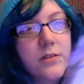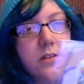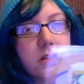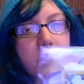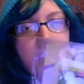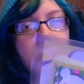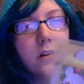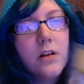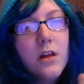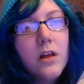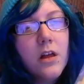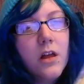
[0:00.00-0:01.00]
So,
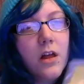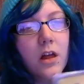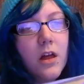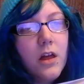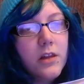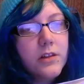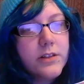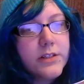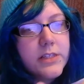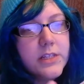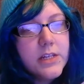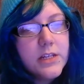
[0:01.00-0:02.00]
it
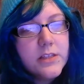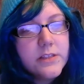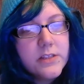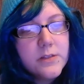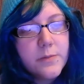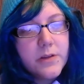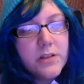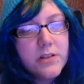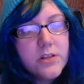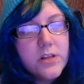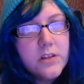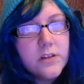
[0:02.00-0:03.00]
looks like this sponge
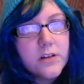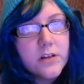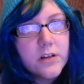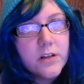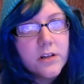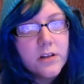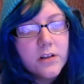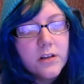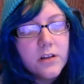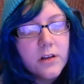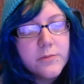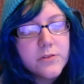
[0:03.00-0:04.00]
either
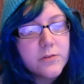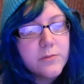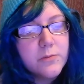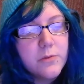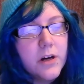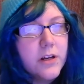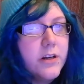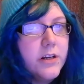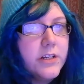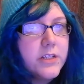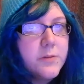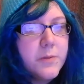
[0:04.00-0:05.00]
absorbs water and
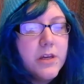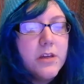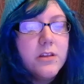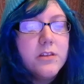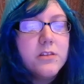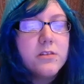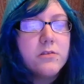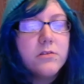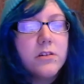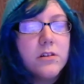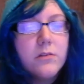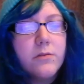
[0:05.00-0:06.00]
expands, or
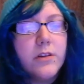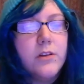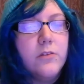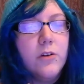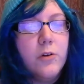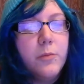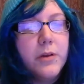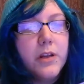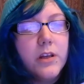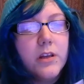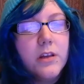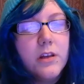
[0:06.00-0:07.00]
when you open
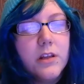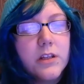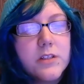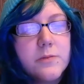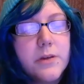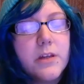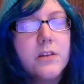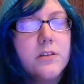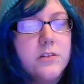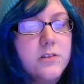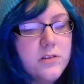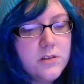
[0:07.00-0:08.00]
it, it
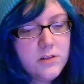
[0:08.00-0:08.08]
expands.